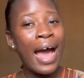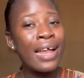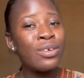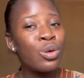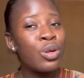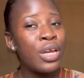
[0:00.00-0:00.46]

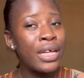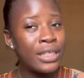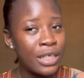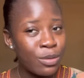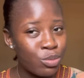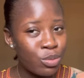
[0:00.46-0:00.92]

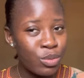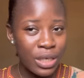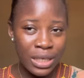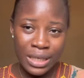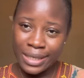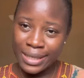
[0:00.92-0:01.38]
knowledgeable
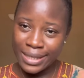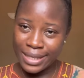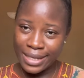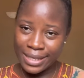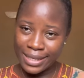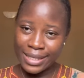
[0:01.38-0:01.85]
in these
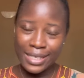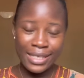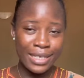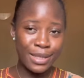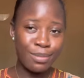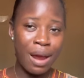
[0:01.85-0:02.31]
things, in
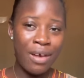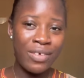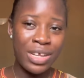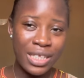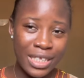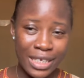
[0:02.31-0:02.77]
this
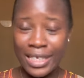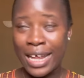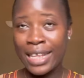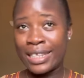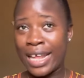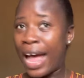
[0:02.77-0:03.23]
marriage thing,
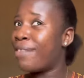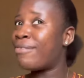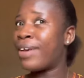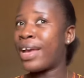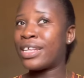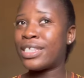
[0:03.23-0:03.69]
that have
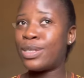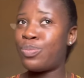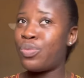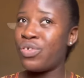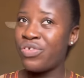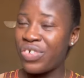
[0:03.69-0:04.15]

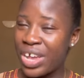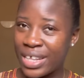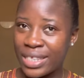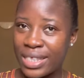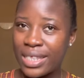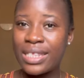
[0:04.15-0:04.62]
experience,